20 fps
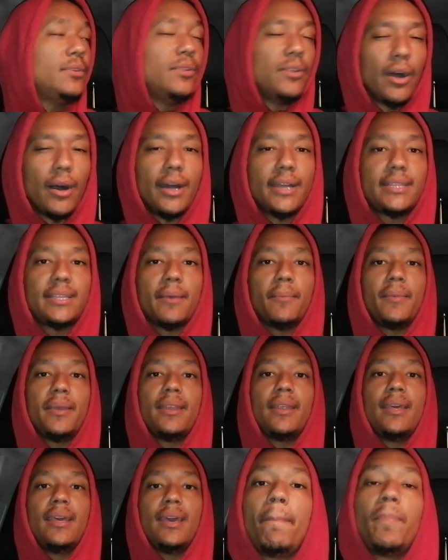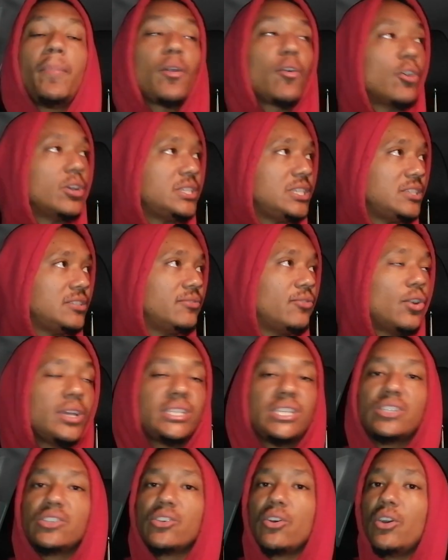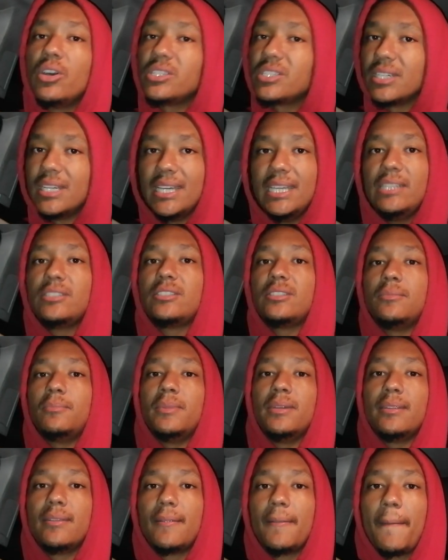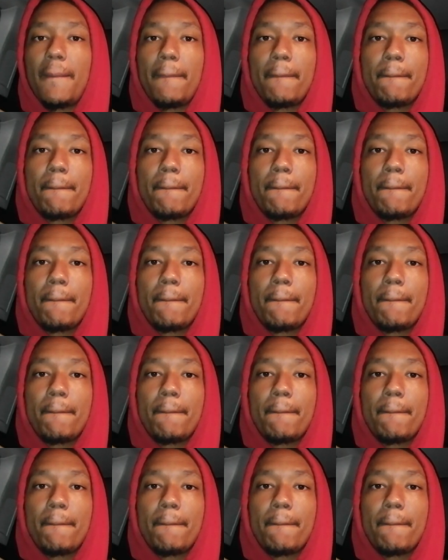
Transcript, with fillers: You know what I mean? Because his voice is also an instrument.